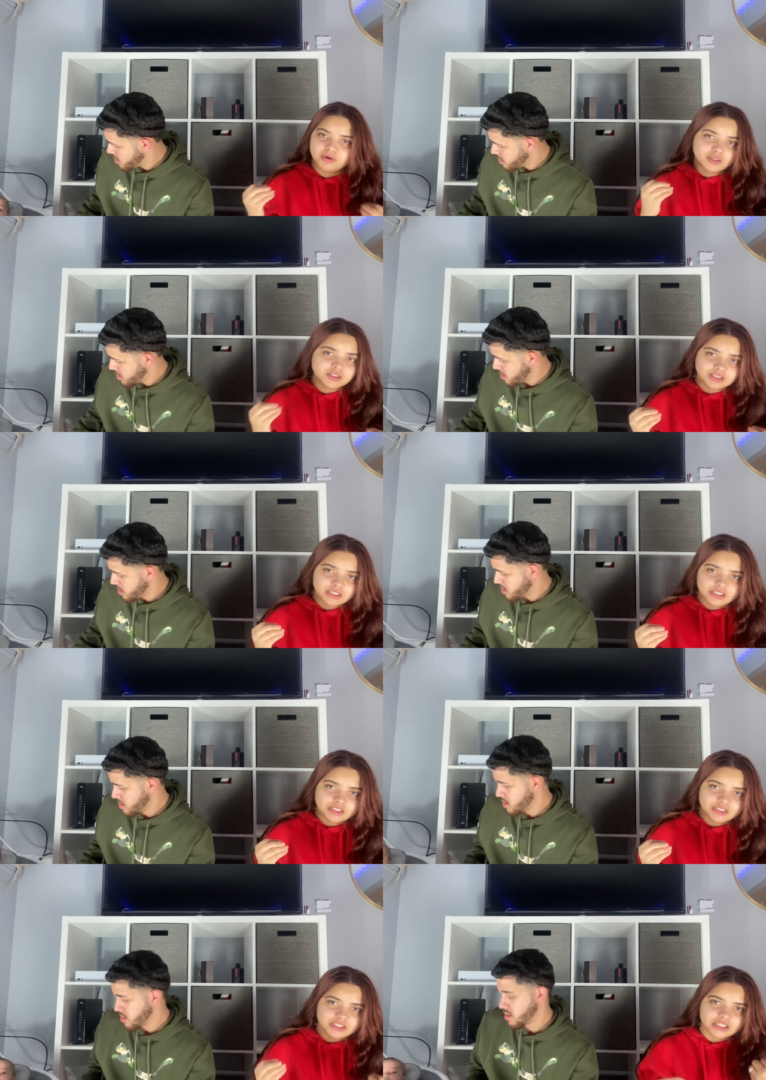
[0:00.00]

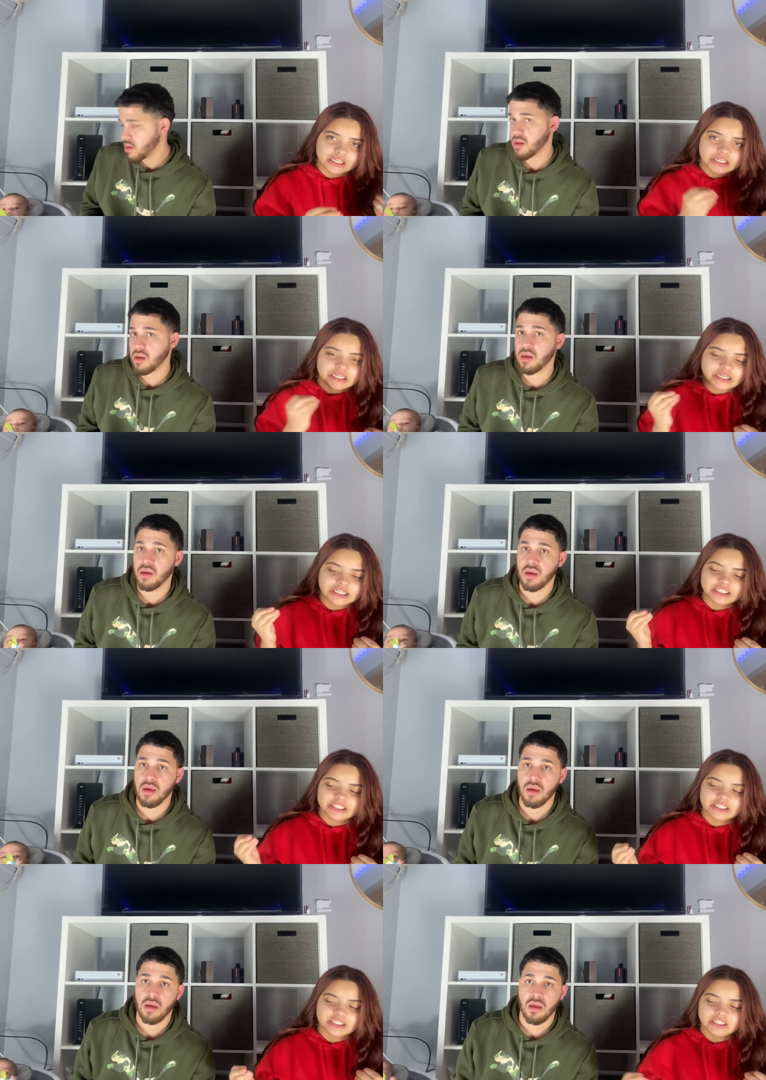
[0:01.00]
Speaker 1: person to eat,
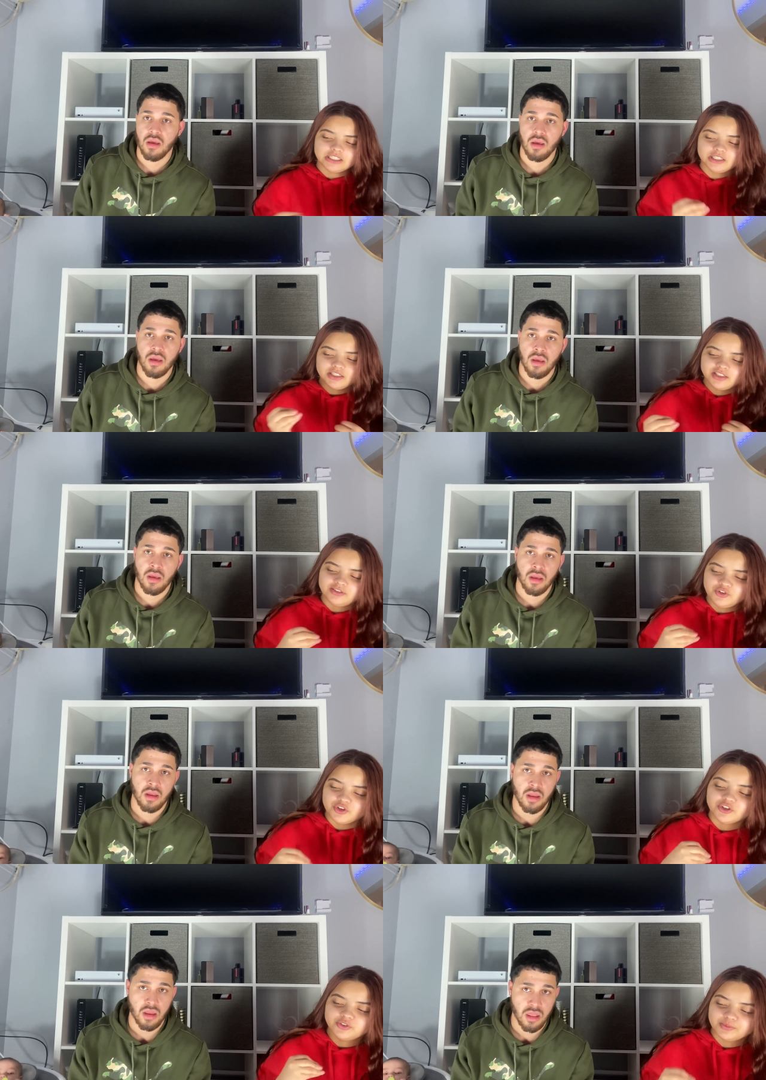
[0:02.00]
you
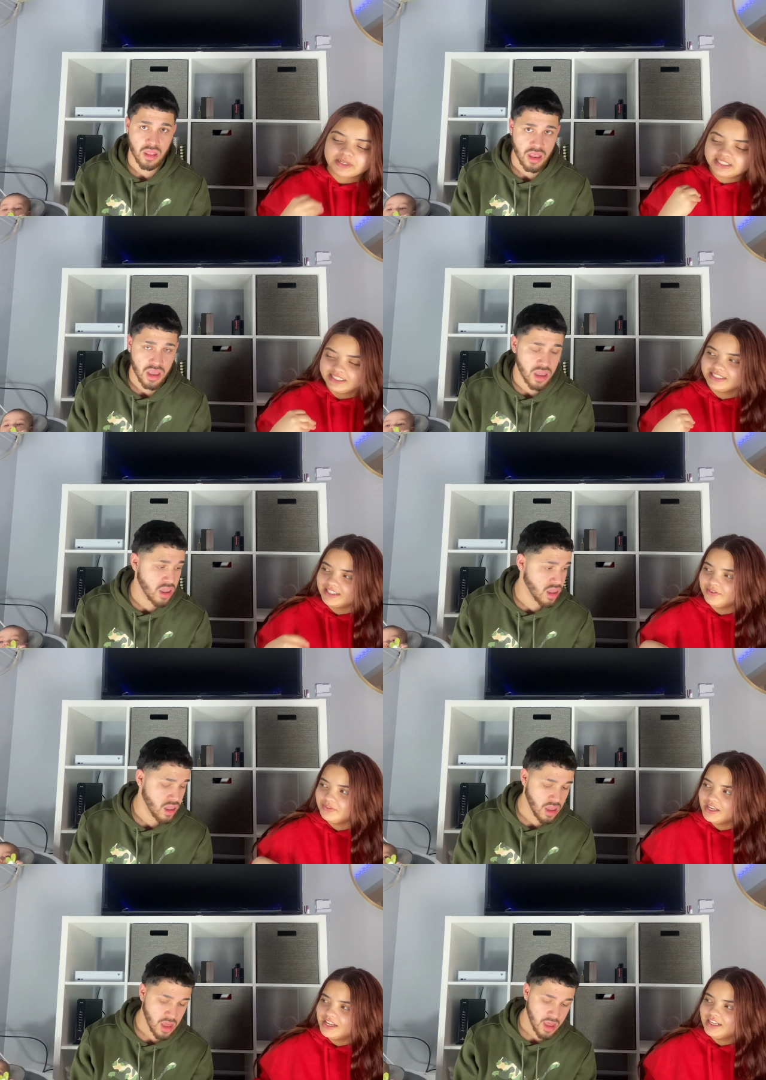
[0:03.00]
know, spicy stuff.
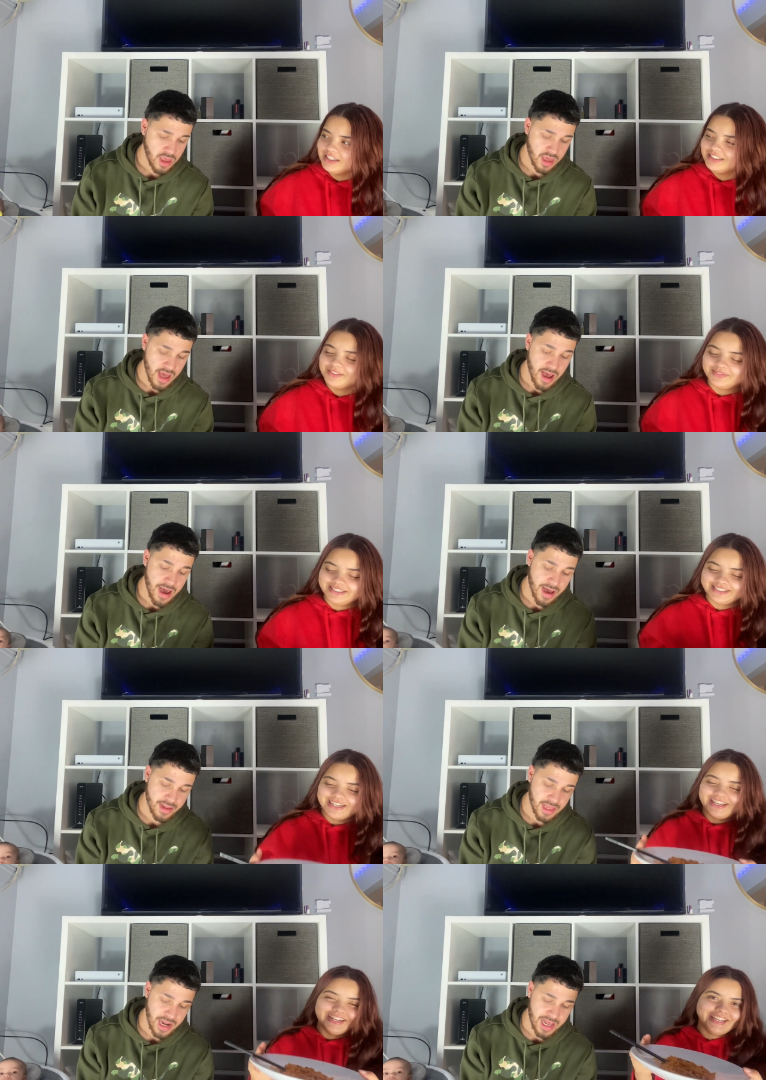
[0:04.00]
Yeah,
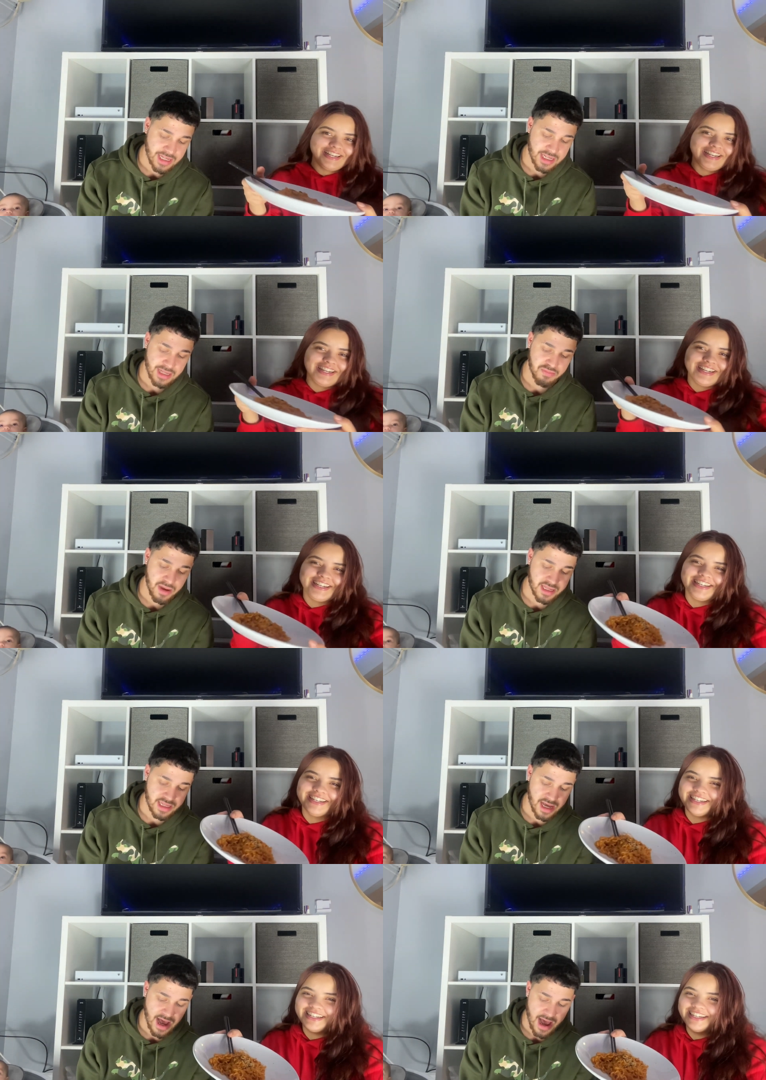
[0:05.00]
the last
Speaker 2: spicy
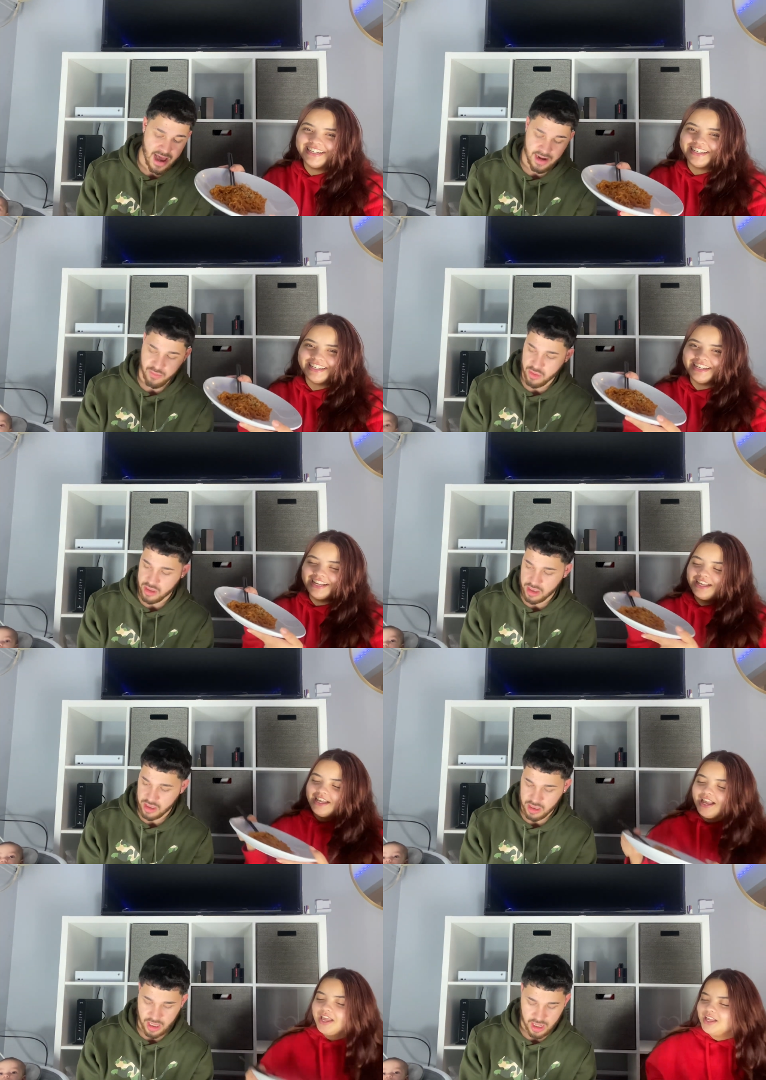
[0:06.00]
thing I had was the
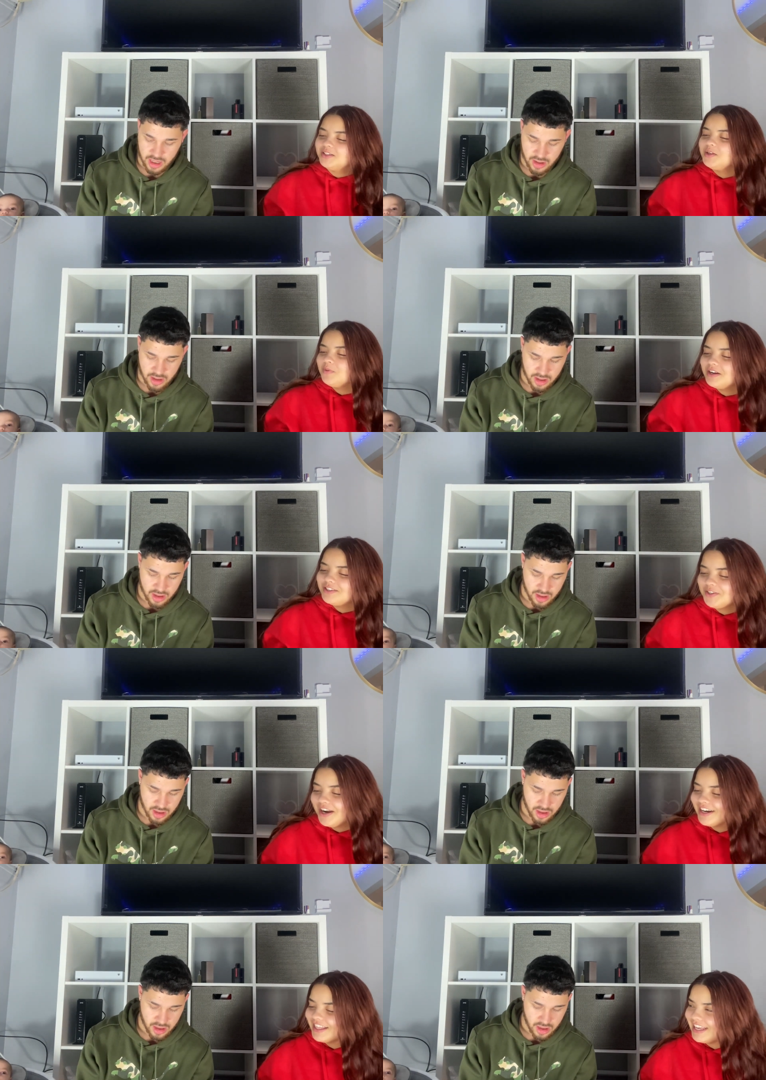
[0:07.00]
thing. Do
Speaker 1: you want to try
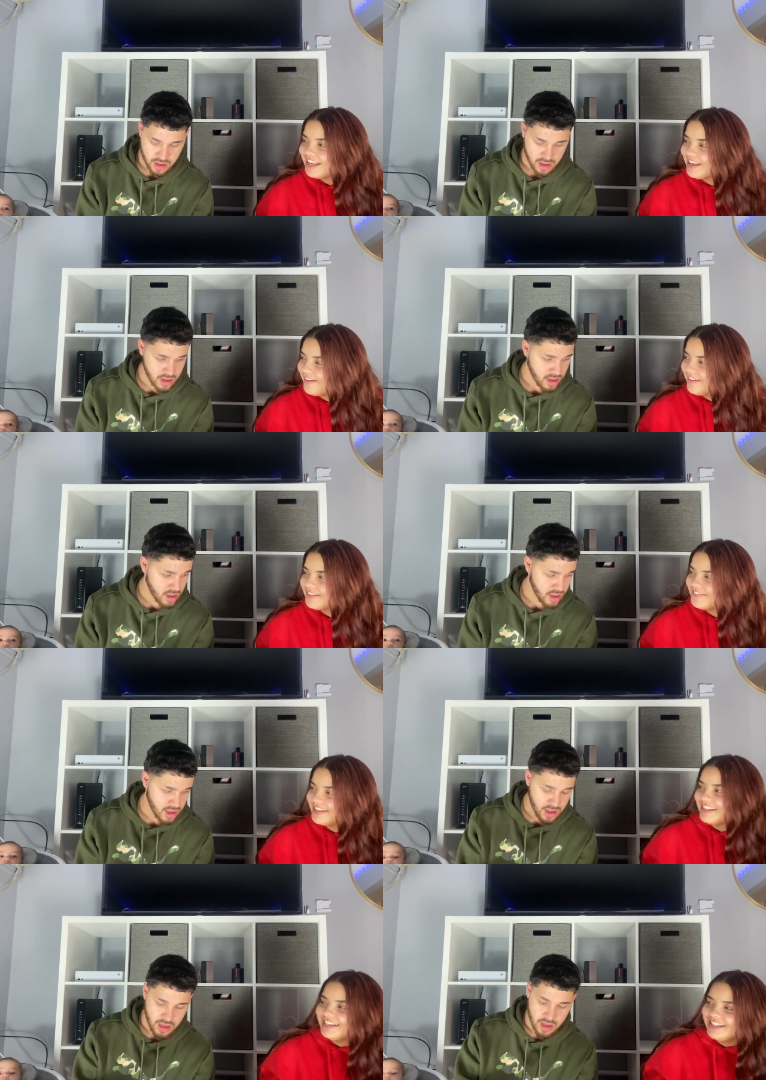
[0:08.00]
to like eat all of
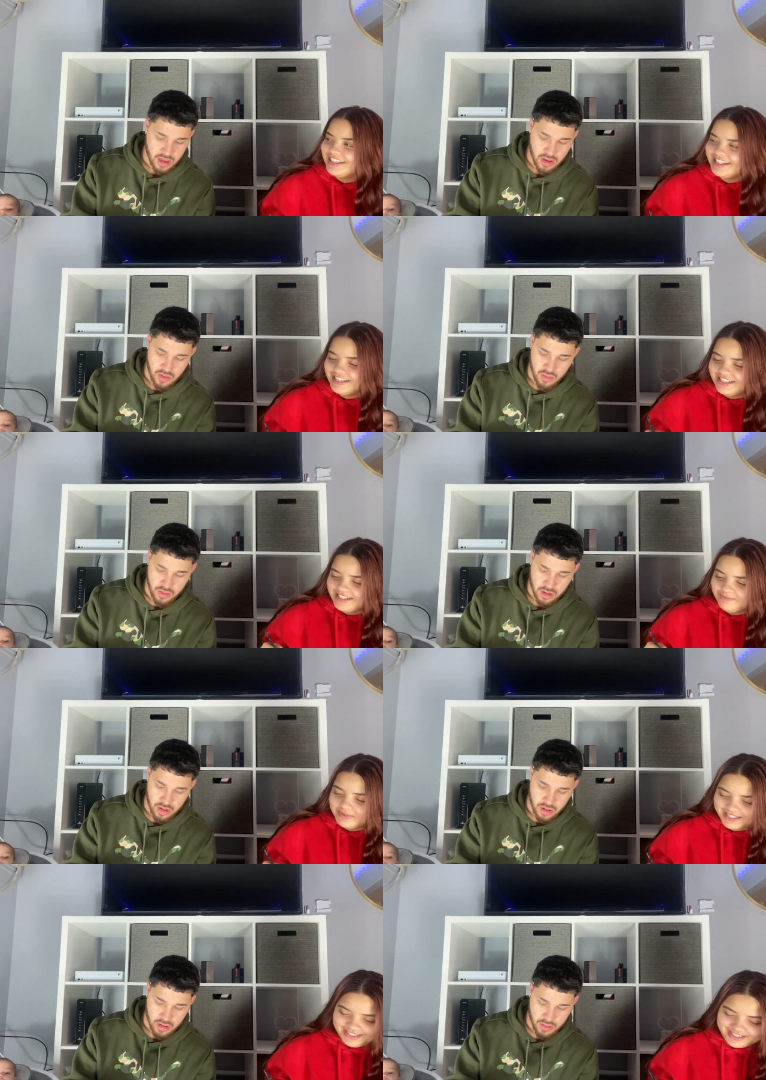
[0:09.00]
it? Oh,
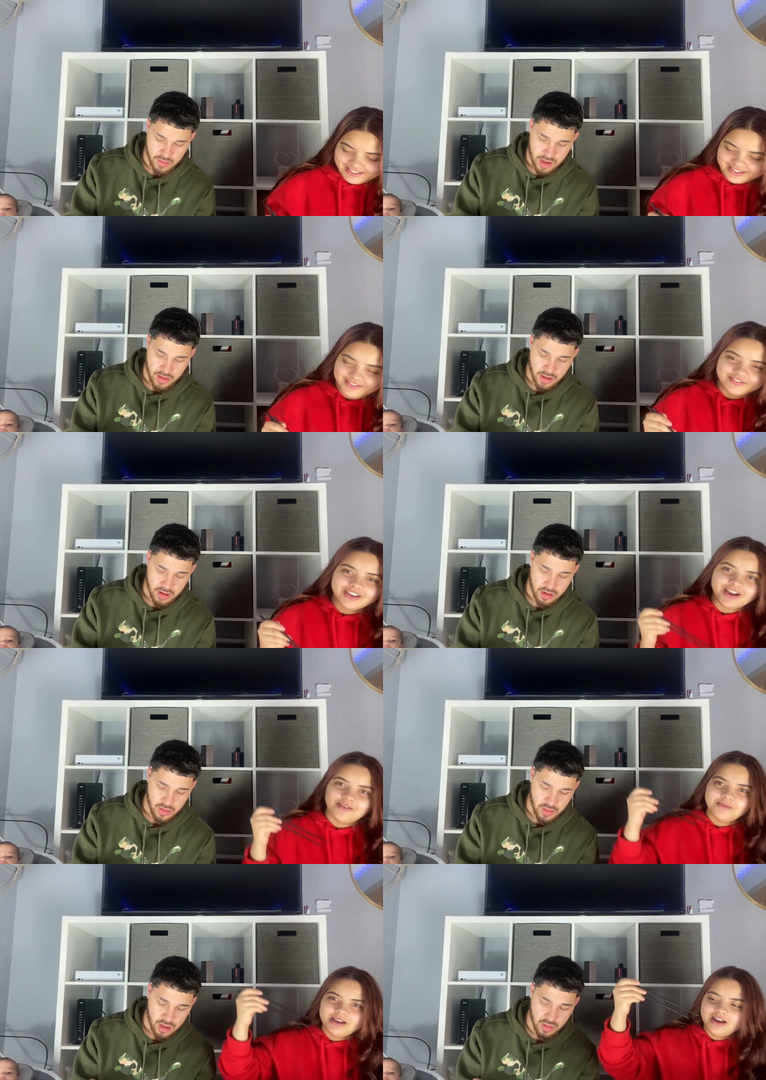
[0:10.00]
push it. Maybe so I don't
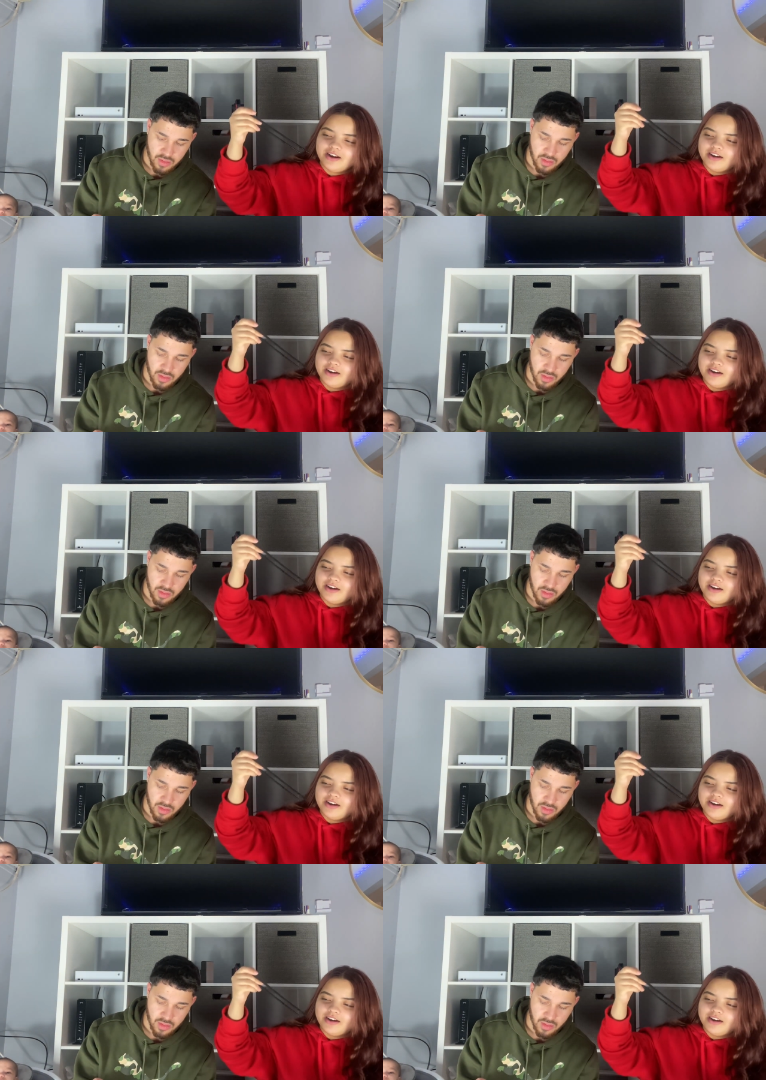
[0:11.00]
know. Why you got